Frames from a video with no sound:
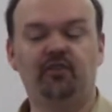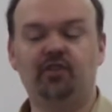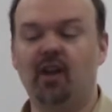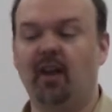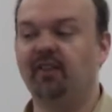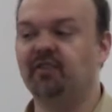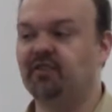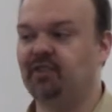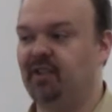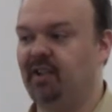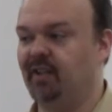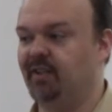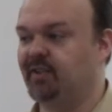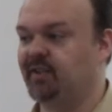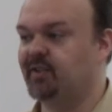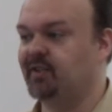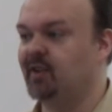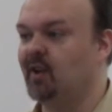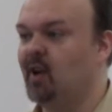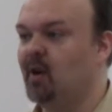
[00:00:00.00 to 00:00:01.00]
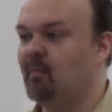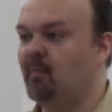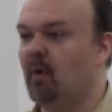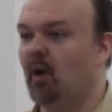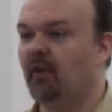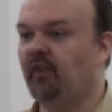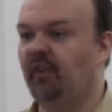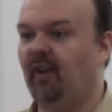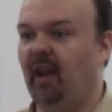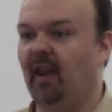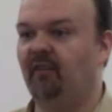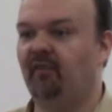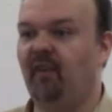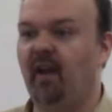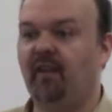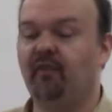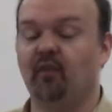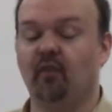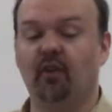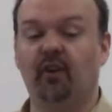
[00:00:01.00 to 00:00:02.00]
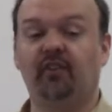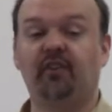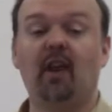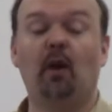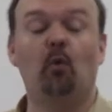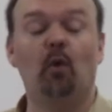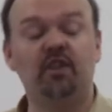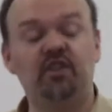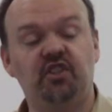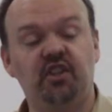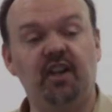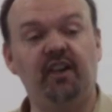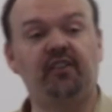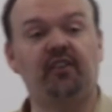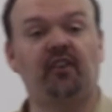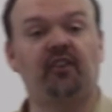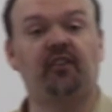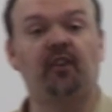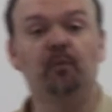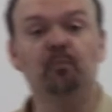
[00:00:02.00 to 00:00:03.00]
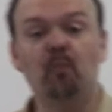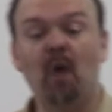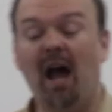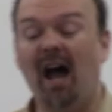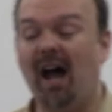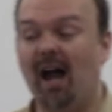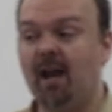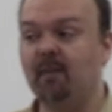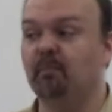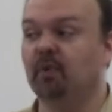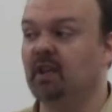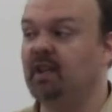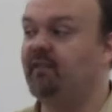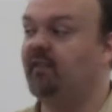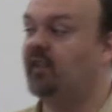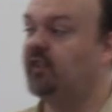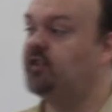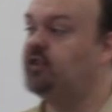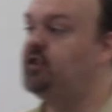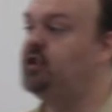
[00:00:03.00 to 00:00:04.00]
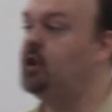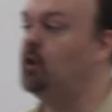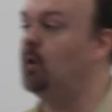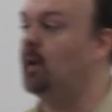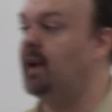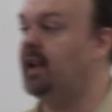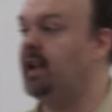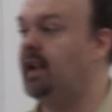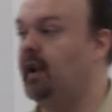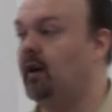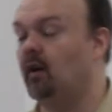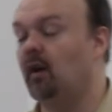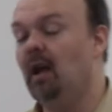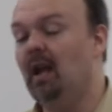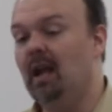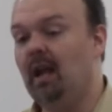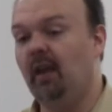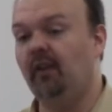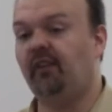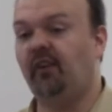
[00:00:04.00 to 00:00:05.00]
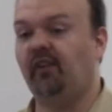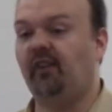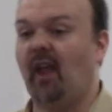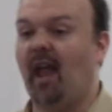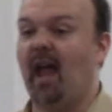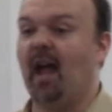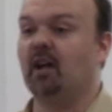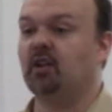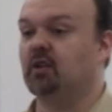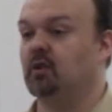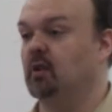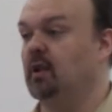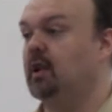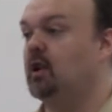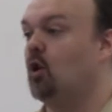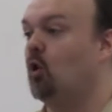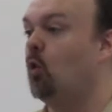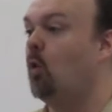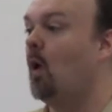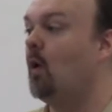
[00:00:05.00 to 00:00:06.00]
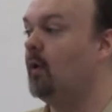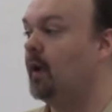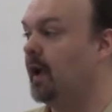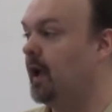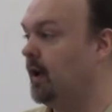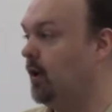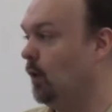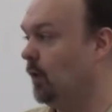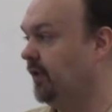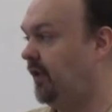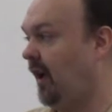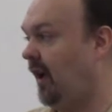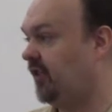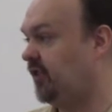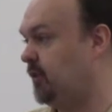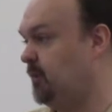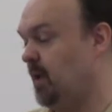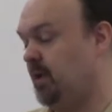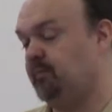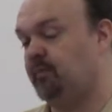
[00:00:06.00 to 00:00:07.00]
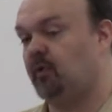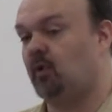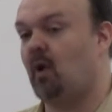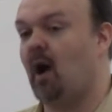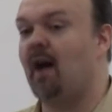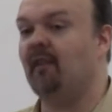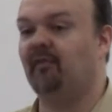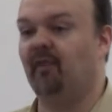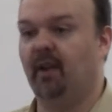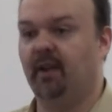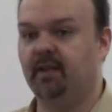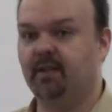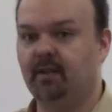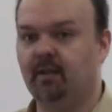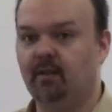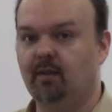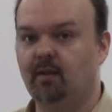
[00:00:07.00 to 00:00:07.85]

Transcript: Justice, mercy, and faithfulness. Now, what Jesus, I believe, is doing here is he's actually quoting an Old Testament prophet.